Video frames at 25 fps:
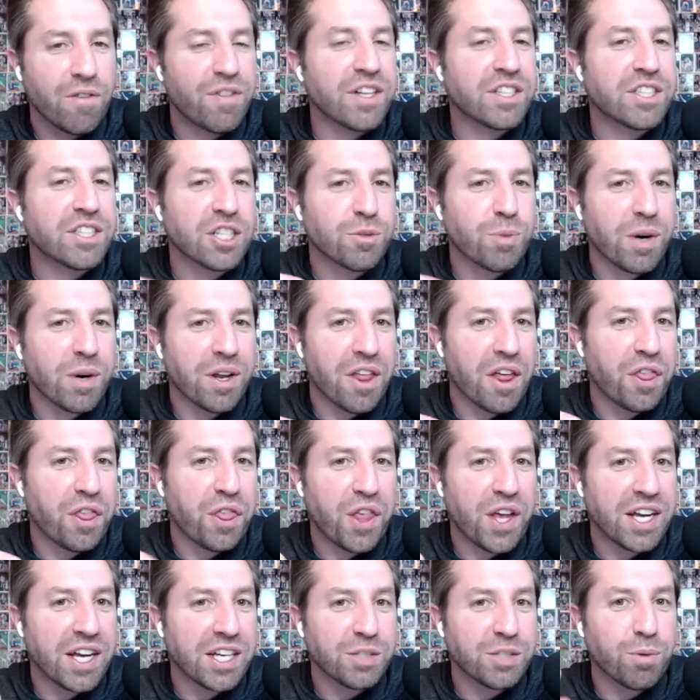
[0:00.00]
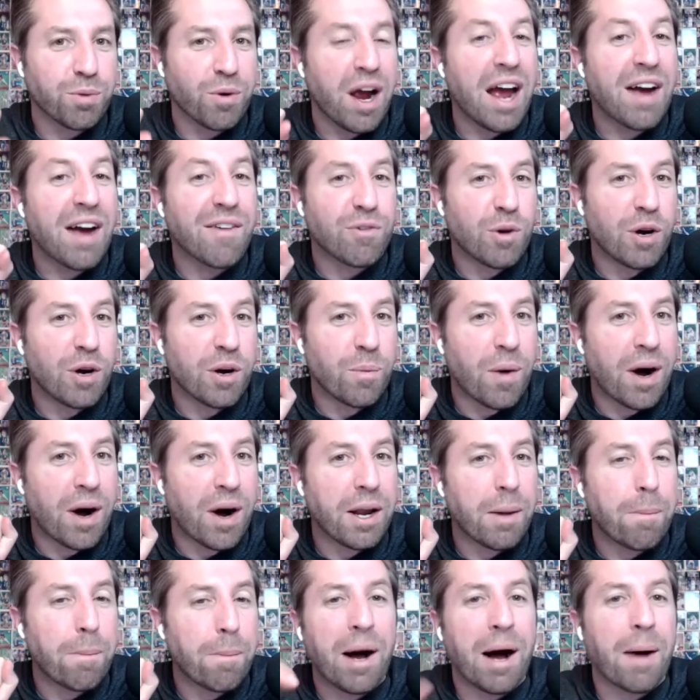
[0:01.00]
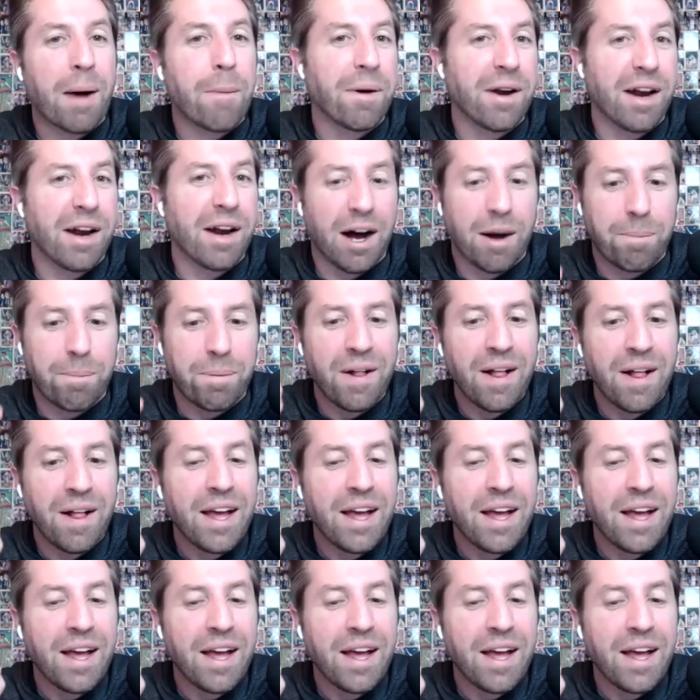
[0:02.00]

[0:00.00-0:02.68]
This is one of the things where everyone wanted to pump it up.